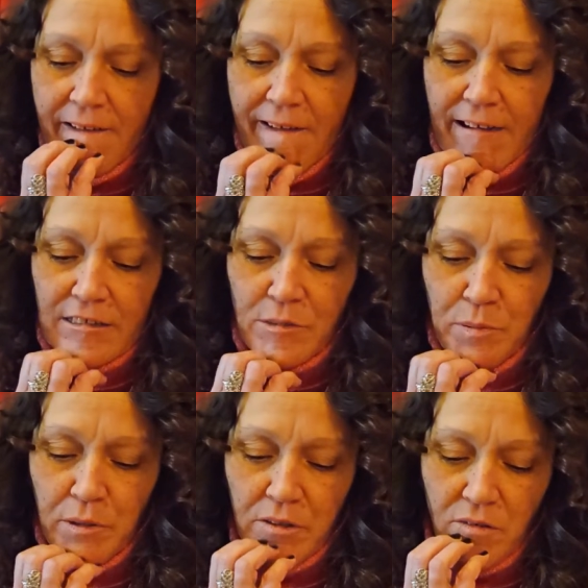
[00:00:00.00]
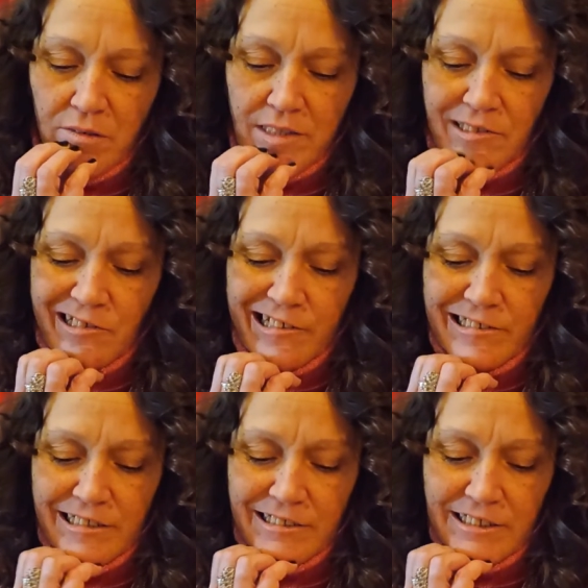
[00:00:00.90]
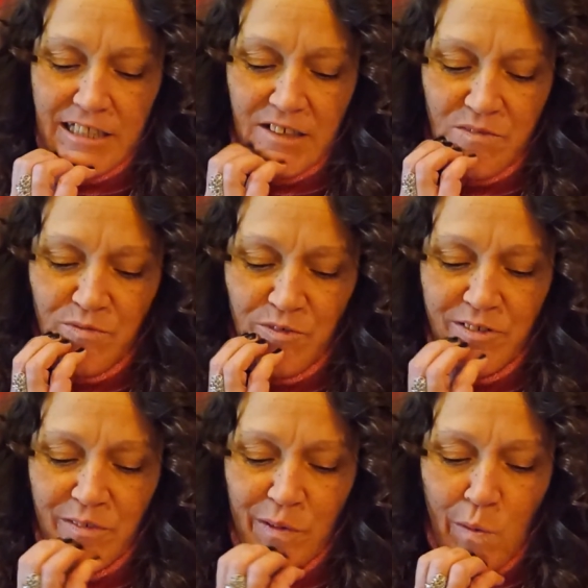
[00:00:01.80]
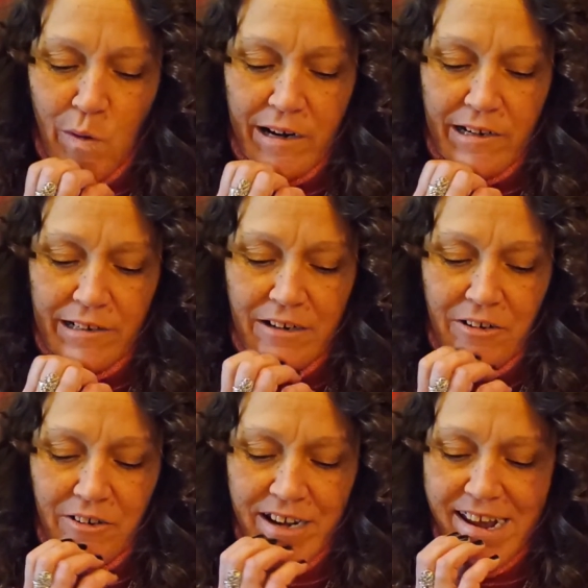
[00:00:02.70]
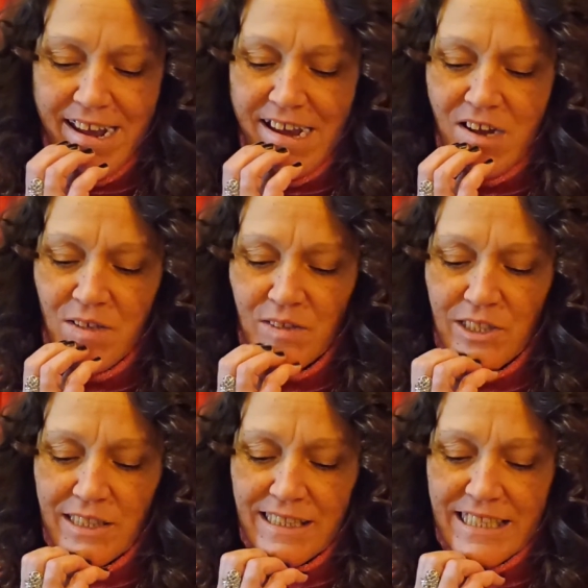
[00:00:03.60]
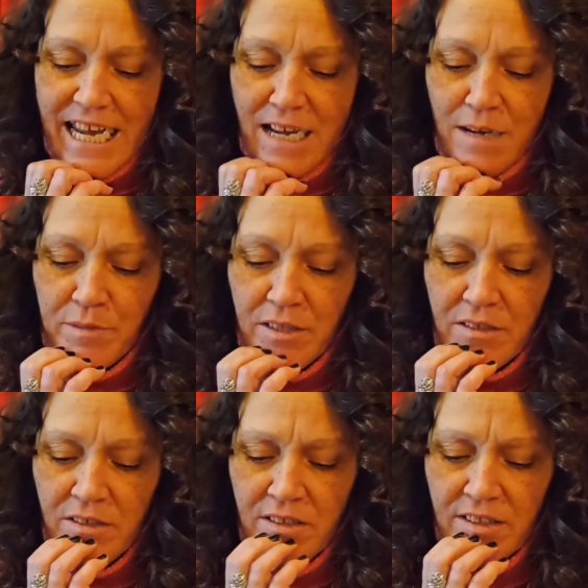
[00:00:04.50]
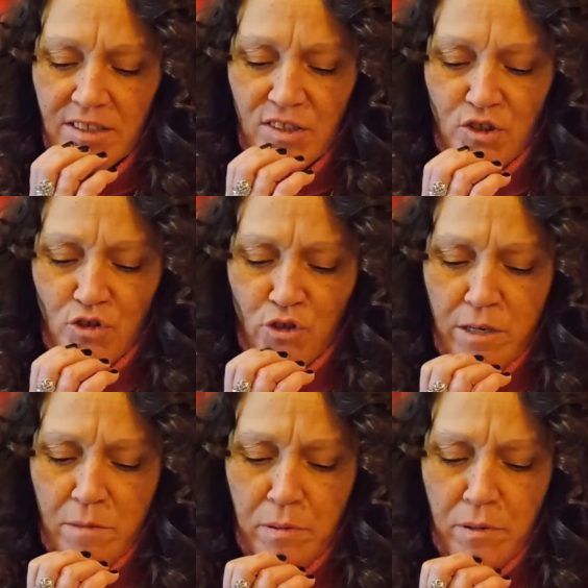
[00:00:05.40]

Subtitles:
And she put it on the dresser and set it for the required hour. Now, she snapped. Strip.